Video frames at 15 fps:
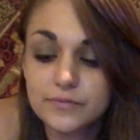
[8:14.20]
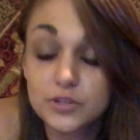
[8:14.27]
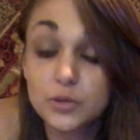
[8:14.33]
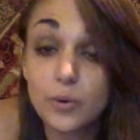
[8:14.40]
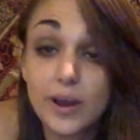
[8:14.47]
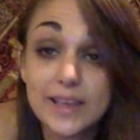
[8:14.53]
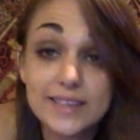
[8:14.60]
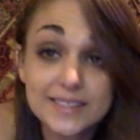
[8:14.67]

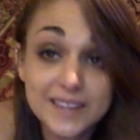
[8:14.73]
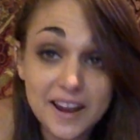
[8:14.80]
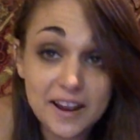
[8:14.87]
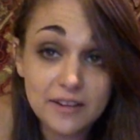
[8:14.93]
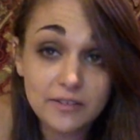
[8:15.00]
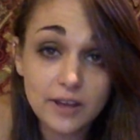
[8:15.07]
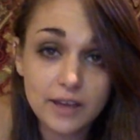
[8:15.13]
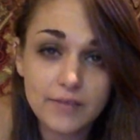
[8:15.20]
Twice
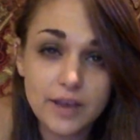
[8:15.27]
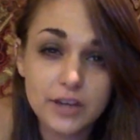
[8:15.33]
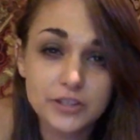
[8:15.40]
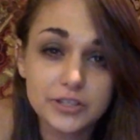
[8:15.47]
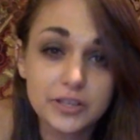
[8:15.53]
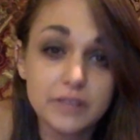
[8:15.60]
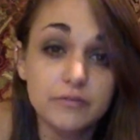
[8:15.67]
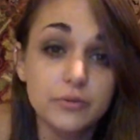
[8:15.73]
now I've
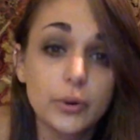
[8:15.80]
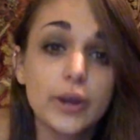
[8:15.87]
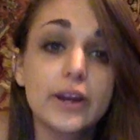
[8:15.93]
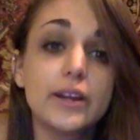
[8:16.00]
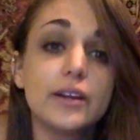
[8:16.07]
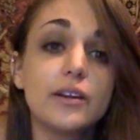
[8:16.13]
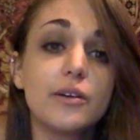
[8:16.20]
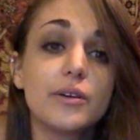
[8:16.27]
actually
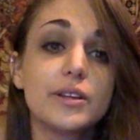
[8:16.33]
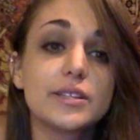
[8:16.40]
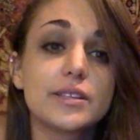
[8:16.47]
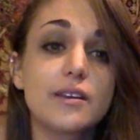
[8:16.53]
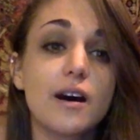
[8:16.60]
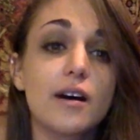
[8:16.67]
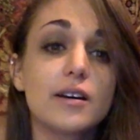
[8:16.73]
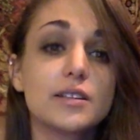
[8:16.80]
avoided going to
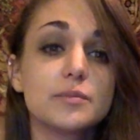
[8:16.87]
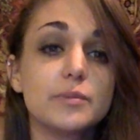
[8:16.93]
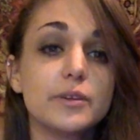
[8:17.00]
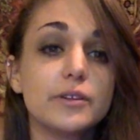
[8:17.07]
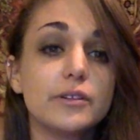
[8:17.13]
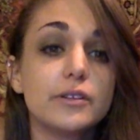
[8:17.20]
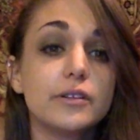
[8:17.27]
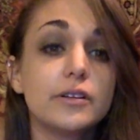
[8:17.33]
the
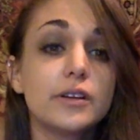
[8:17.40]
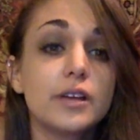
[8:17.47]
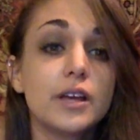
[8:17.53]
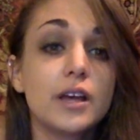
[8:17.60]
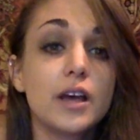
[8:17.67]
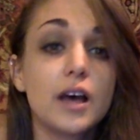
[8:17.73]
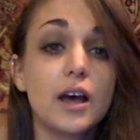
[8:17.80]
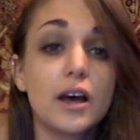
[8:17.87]
hospital
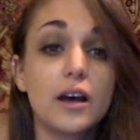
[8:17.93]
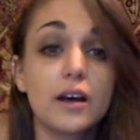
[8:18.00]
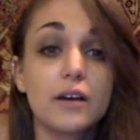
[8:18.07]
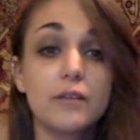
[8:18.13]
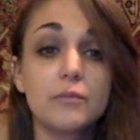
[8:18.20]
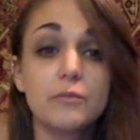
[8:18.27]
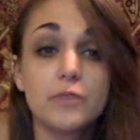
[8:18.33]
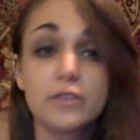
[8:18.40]

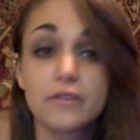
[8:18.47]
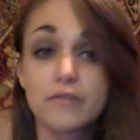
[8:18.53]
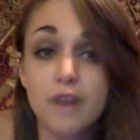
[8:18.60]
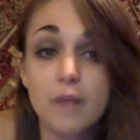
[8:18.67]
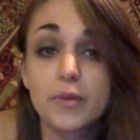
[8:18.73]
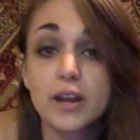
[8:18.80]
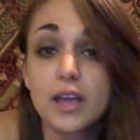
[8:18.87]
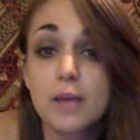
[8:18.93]
with a
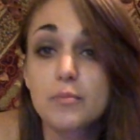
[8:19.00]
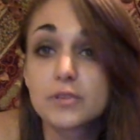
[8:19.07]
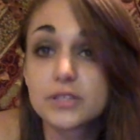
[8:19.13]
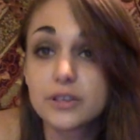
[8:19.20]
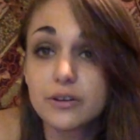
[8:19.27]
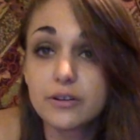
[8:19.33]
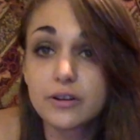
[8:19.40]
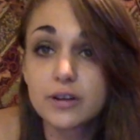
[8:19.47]
vomiting
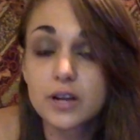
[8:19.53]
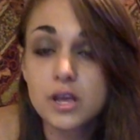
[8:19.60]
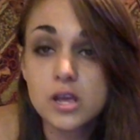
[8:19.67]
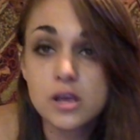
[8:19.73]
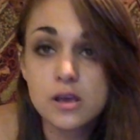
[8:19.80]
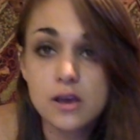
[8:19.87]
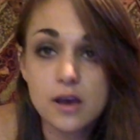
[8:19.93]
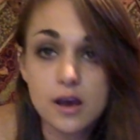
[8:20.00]
episode
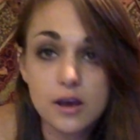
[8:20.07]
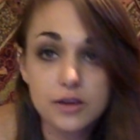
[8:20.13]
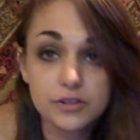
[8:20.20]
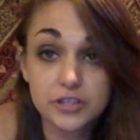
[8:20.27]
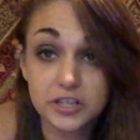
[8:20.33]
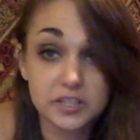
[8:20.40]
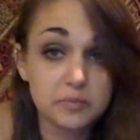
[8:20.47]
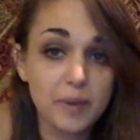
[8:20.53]

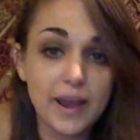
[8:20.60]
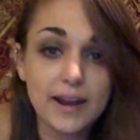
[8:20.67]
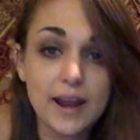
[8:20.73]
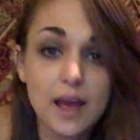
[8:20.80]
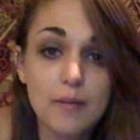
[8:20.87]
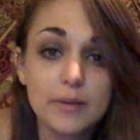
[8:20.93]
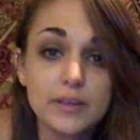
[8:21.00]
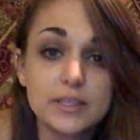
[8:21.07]
just by
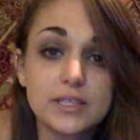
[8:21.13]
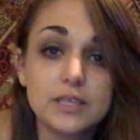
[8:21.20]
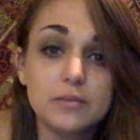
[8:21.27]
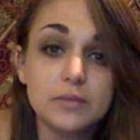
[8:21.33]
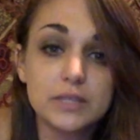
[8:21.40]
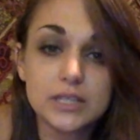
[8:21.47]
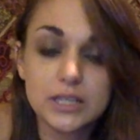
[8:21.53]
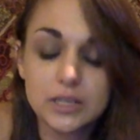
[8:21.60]
dabbing
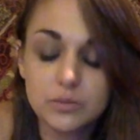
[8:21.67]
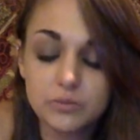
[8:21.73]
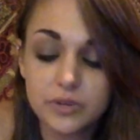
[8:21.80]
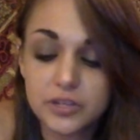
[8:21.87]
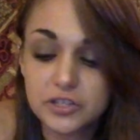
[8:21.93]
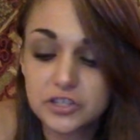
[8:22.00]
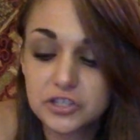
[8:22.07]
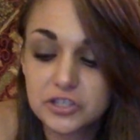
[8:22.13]
CBD,
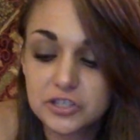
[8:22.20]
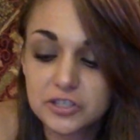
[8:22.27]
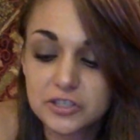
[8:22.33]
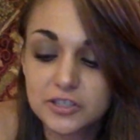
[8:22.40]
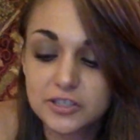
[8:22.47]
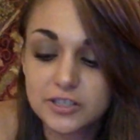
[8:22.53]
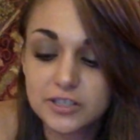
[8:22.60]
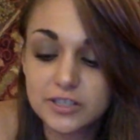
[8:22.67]
which
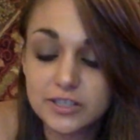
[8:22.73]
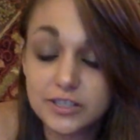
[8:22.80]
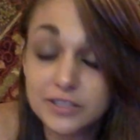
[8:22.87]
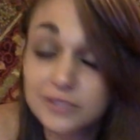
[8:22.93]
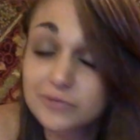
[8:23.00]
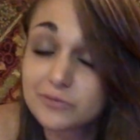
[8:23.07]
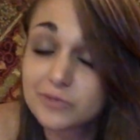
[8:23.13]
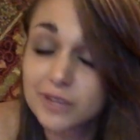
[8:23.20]

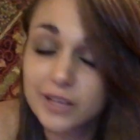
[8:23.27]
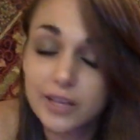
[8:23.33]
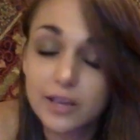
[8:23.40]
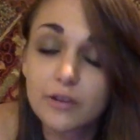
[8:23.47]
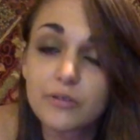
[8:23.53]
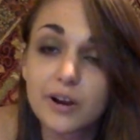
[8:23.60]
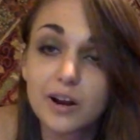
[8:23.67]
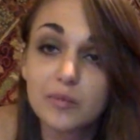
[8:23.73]
is really
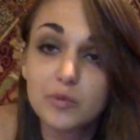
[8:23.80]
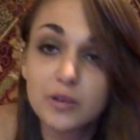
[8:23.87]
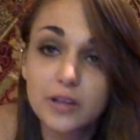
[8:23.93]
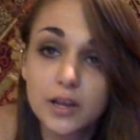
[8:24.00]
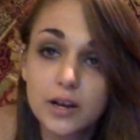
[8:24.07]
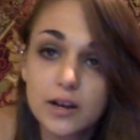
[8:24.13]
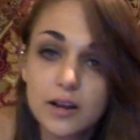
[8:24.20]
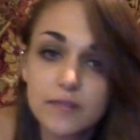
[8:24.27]
incredible
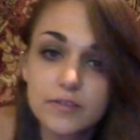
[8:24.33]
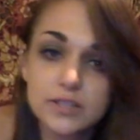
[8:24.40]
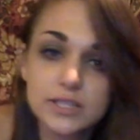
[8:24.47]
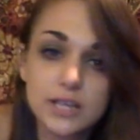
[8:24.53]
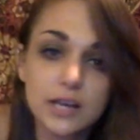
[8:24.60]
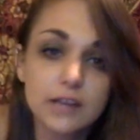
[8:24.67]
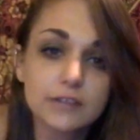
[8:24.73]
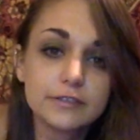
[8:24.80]
in and of
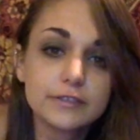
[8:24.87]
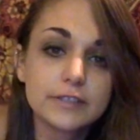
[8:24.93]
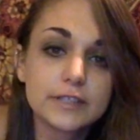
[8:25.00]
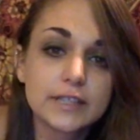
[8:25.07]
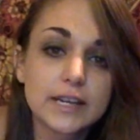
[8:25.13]
itself.